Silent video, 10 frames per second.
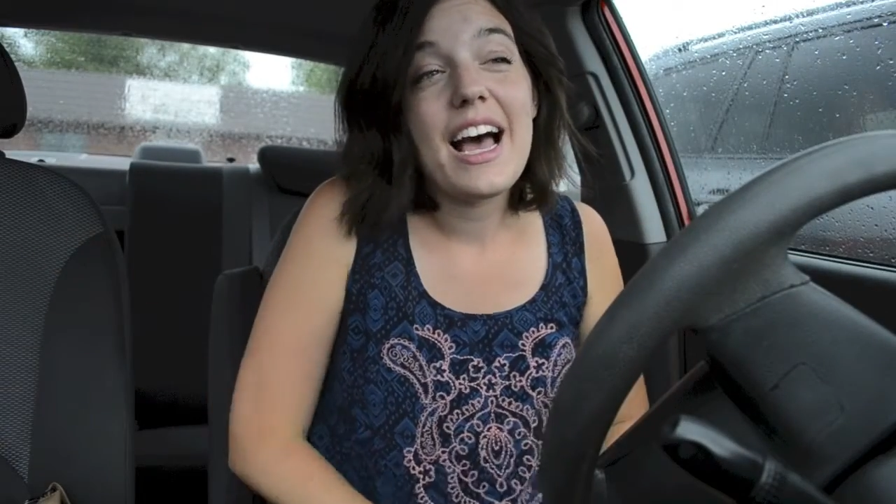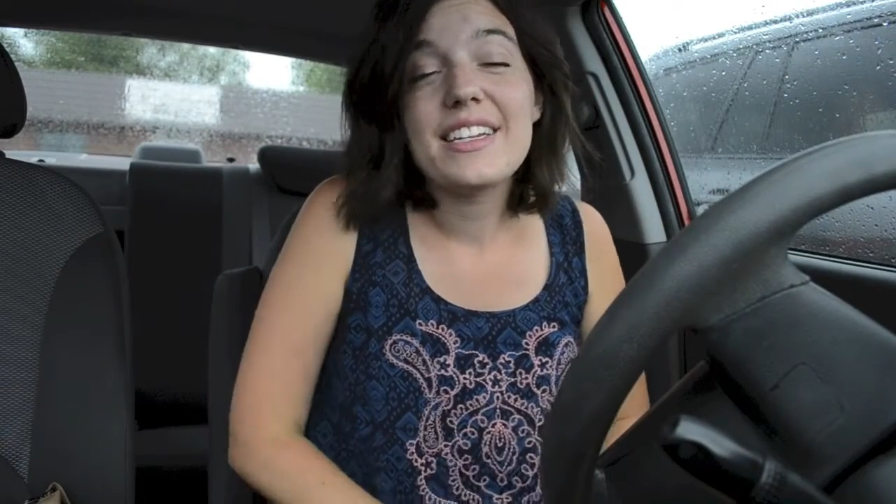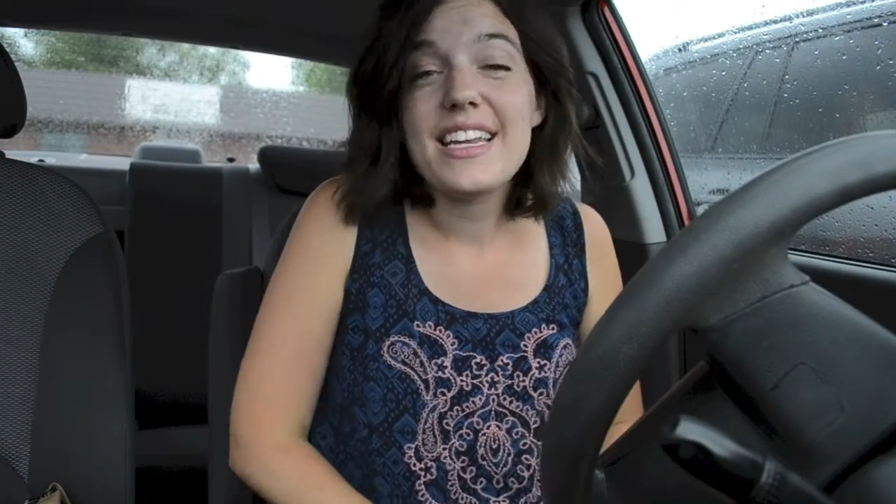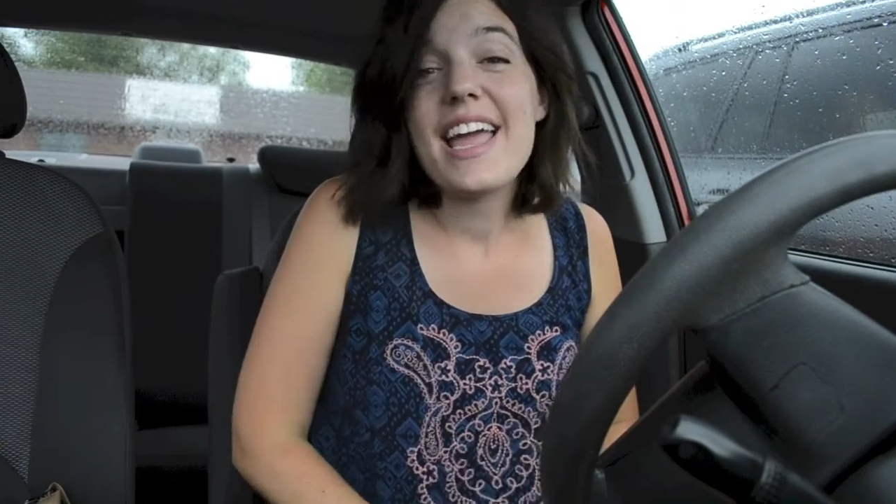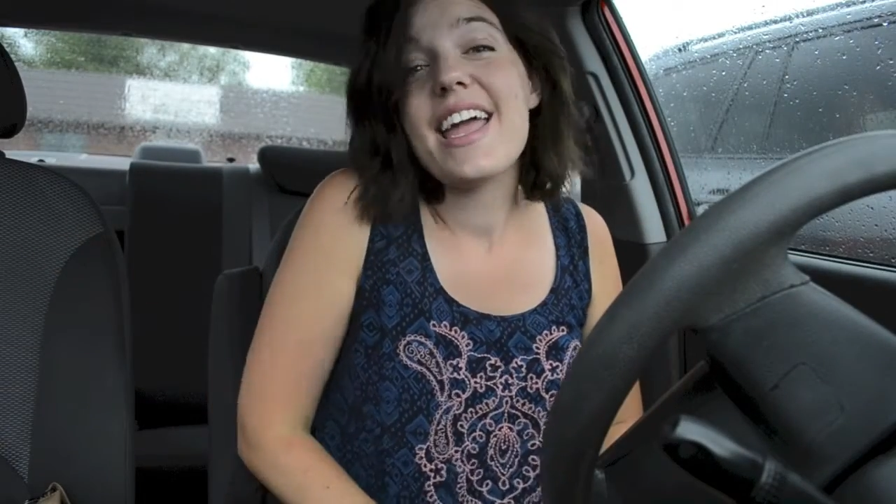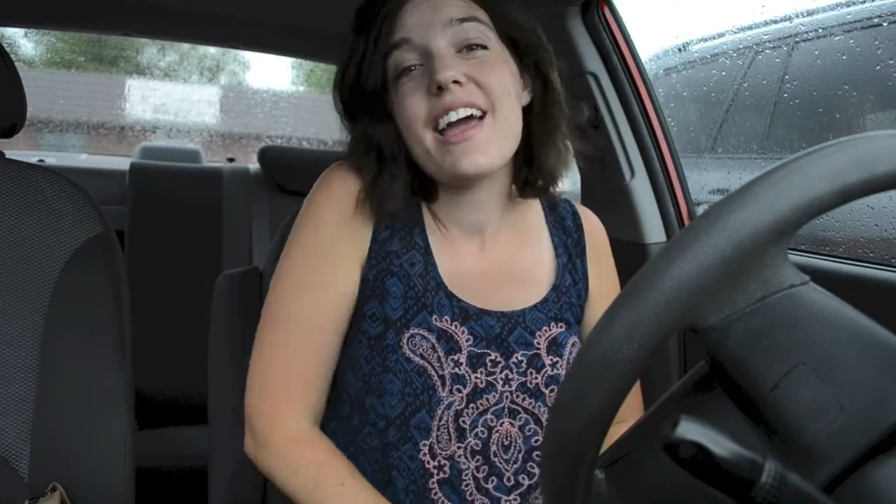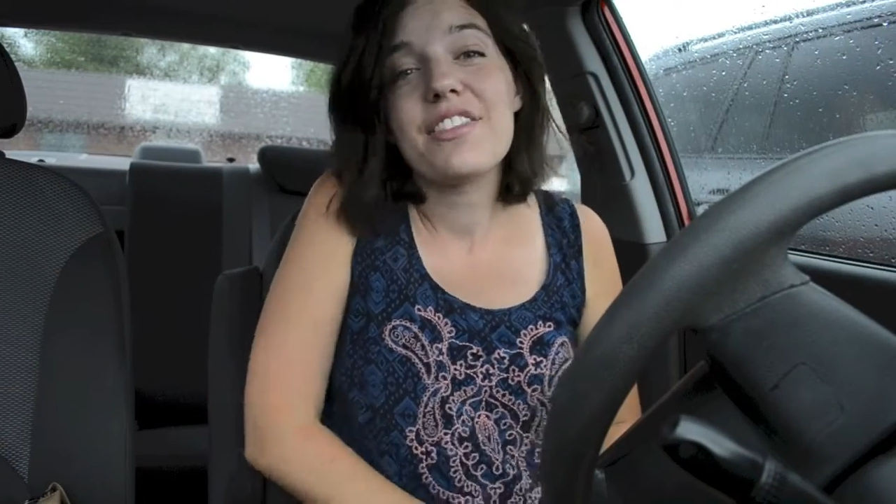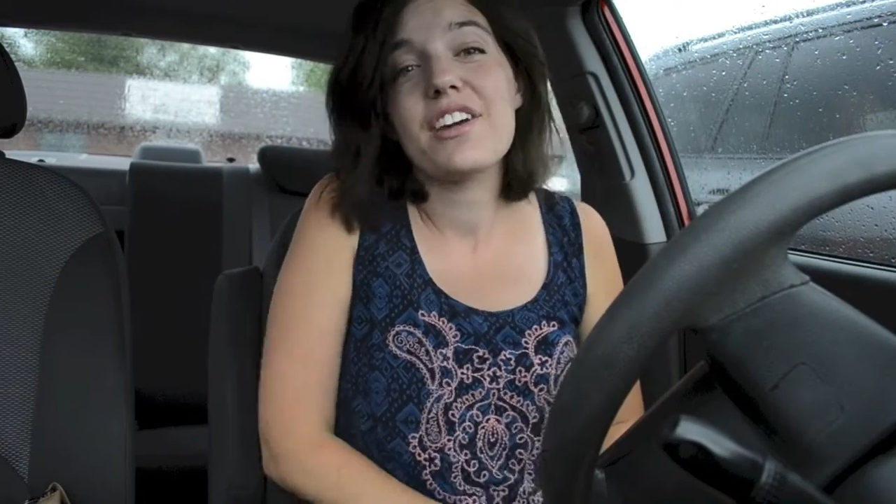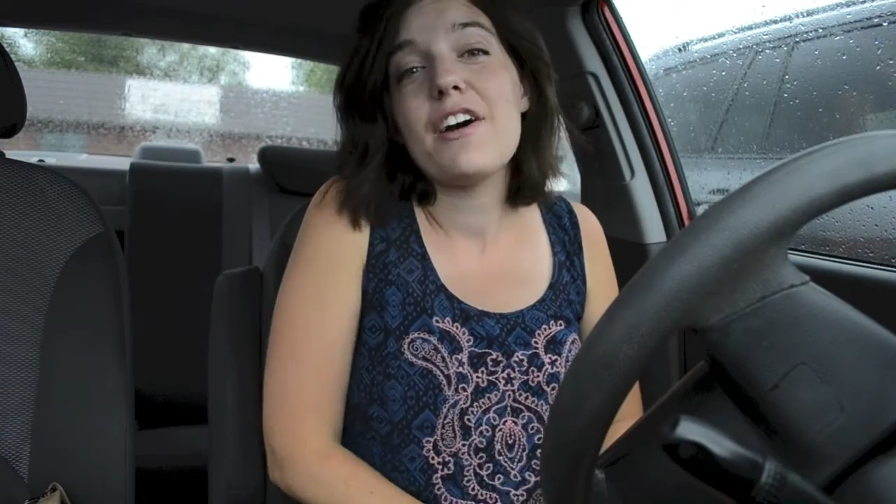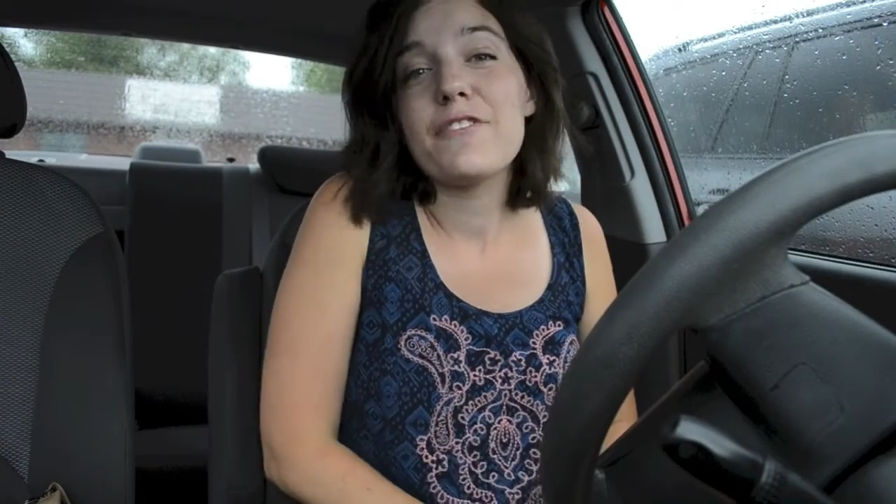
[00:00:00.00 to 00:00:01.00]
a day
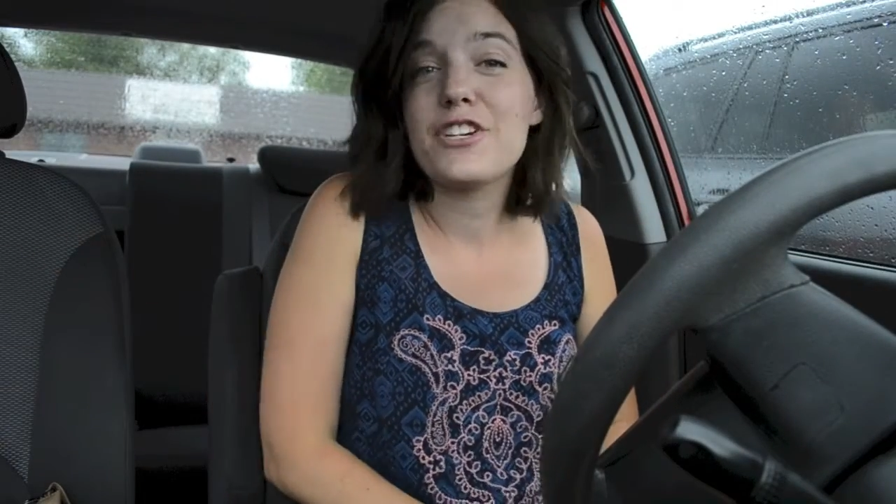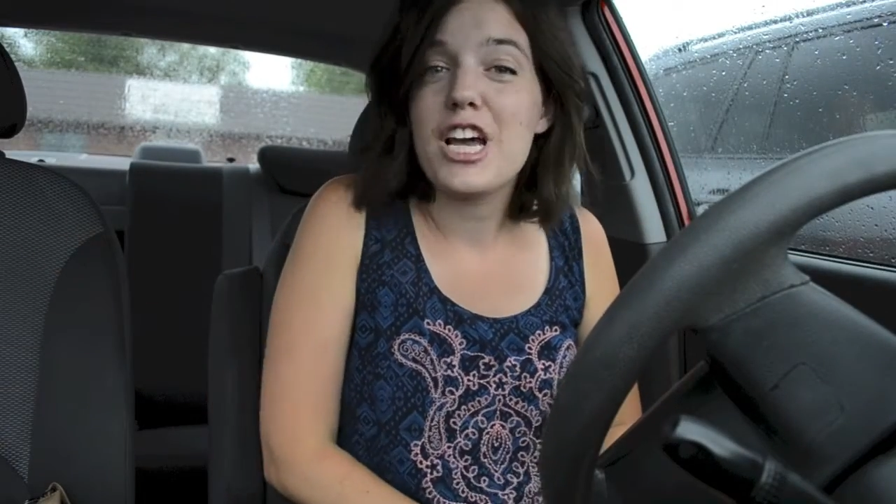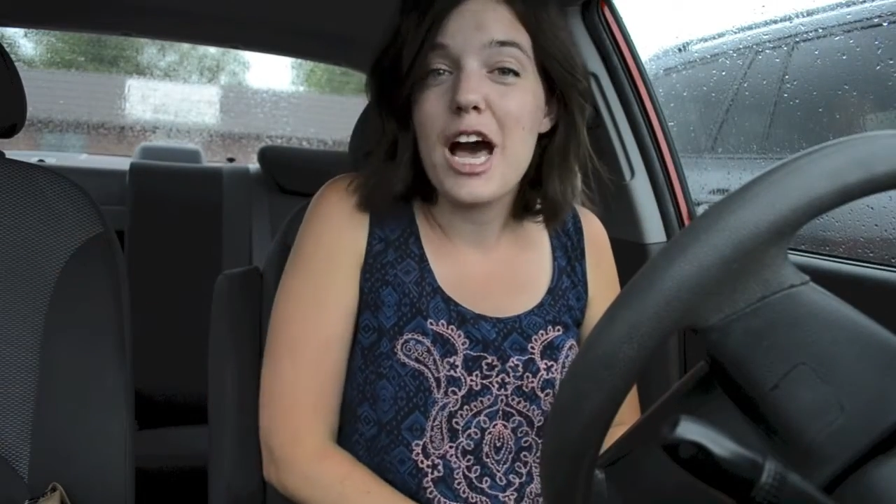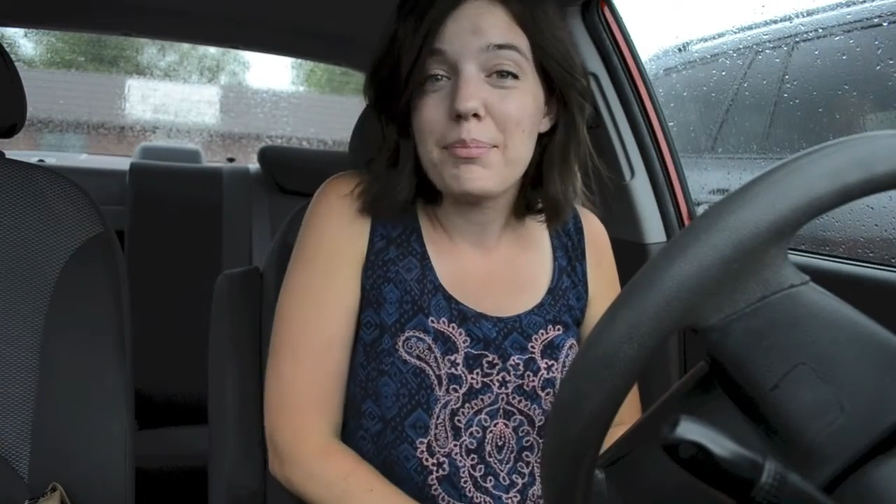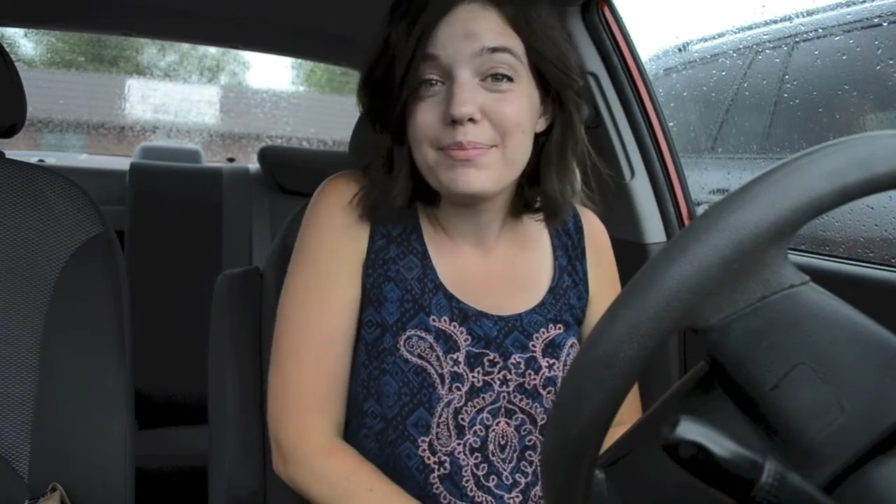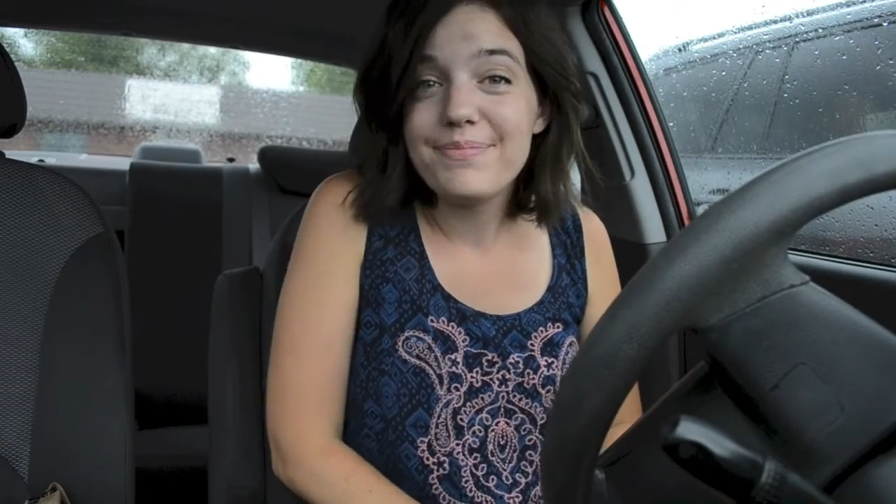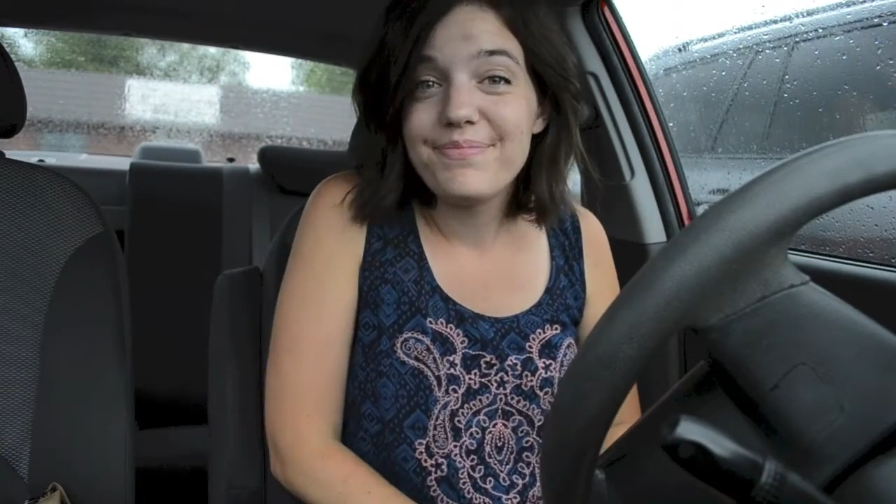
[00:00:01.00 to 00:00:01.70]
at the coffee shop.